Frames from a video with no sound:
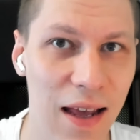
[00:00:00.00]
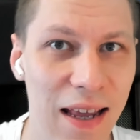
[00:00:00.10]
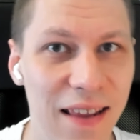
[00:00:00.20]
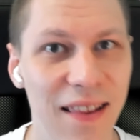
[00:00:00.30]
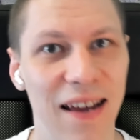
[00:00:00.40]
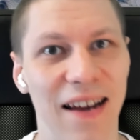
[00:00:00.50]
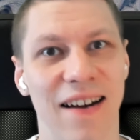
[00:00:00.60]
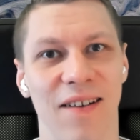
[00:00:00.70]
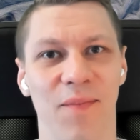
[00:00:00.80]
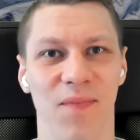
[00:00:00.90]
Hey
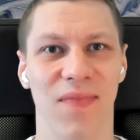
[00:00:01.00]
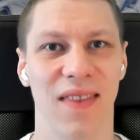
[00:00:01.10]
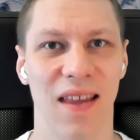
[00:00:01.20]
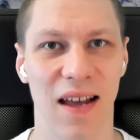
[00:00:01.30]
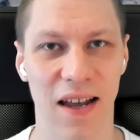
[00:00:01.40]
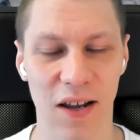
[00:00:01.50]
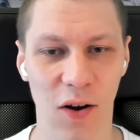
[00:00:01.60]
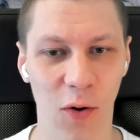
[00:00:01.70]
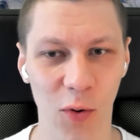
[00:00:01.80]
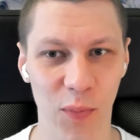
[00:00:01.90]
there! I
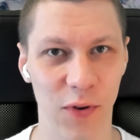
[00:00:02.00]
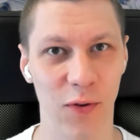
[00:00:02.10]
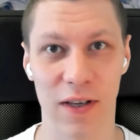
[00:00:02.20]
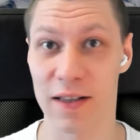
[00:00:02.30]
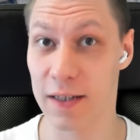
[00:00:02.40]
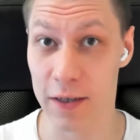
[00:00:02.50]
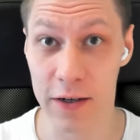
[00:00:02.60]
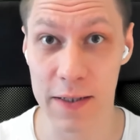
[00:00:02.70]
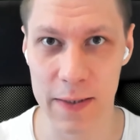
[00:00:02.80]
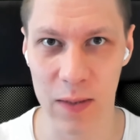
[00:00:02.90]
hope you can hear
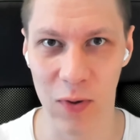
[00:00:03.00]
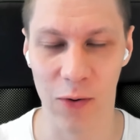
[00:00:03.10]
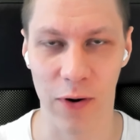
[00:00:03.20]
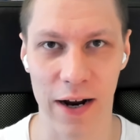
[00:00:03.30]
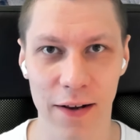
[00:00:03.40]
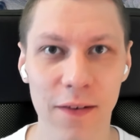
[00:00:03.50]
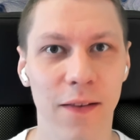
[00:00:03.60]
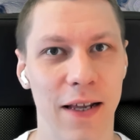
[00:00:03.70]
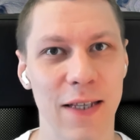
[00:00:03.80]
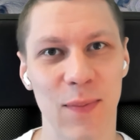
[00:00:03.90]
and see me all right.
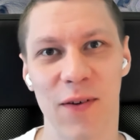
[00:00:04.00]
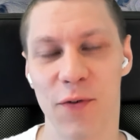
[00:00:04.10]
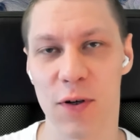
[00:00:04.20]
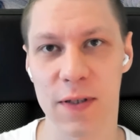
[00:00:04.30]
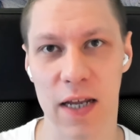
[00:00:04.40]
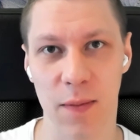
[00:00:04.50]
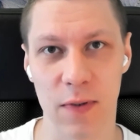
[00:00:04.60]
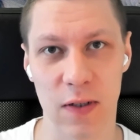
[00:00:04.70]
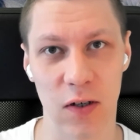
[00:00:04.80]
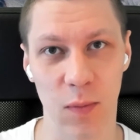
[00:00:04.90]
That's my first time
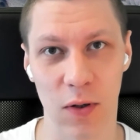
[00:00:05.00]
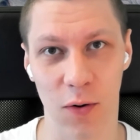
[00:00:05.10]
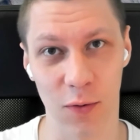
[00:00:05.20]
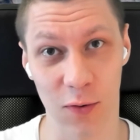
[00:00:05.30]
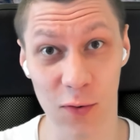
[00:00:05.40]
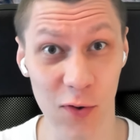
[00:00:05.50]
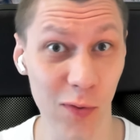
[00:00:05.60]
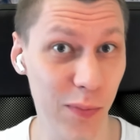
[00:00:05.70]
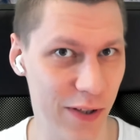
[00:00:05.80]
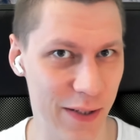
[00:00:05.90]
streaming on
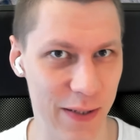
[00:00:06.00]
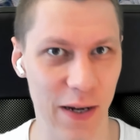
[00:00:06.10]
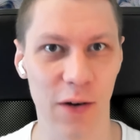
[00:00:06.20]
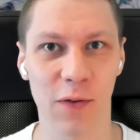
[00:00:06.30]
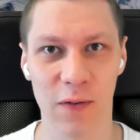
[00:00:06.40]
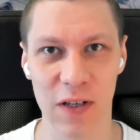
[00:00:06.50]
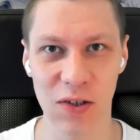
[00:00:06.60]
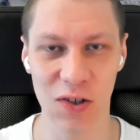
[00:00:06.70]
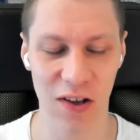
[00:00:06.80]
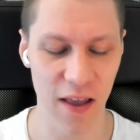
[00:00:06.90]
YouTube instead of
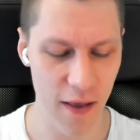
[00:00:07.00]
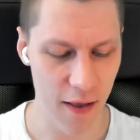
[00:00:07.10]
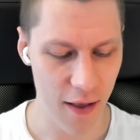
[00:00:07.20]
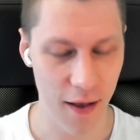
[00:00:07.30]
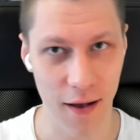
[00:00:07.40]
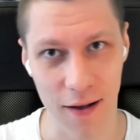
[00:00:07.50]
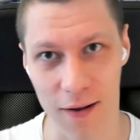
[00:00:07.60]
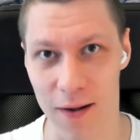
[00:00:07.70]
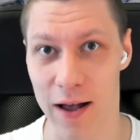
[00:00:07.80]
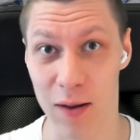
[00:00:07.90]
Twitch.
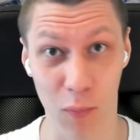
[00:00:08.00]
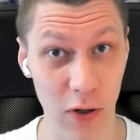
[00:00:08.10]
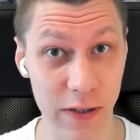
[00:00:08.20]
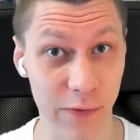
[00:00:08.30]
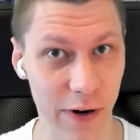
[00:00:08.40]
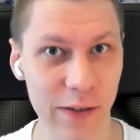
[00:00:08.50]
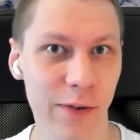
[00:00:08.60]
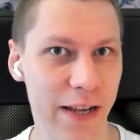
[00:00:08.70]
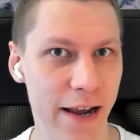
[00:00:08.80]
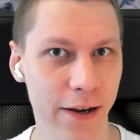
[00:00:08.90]
I'm Modern
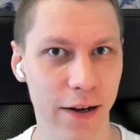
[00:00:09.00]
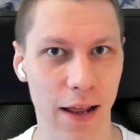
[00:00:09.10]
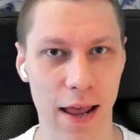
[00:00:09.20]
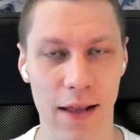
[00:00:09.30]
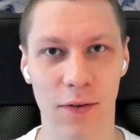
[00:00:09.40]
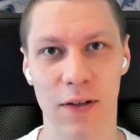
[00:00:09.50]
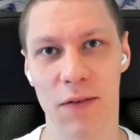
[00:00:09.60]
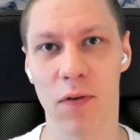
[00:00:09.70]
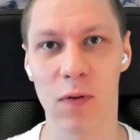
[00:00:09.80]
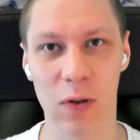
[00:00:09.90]
RetroTech, and today
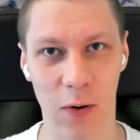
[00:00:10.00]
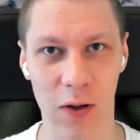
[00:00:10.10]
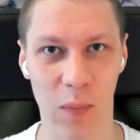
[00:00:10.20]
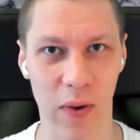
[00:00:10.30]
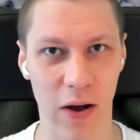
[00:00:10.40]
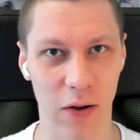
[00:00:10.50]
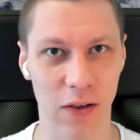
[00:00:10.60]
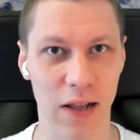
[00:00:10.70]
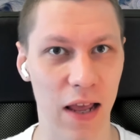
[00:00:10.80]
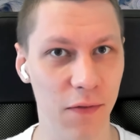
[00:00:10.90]
we will talk
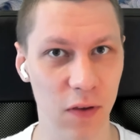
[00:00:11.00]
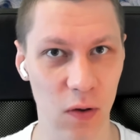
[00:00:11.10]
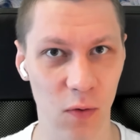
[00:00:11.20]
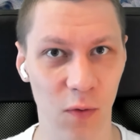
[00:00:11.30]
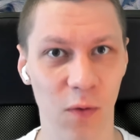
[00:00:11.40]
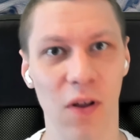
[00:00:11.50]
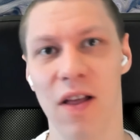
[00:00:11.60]
about LiveView,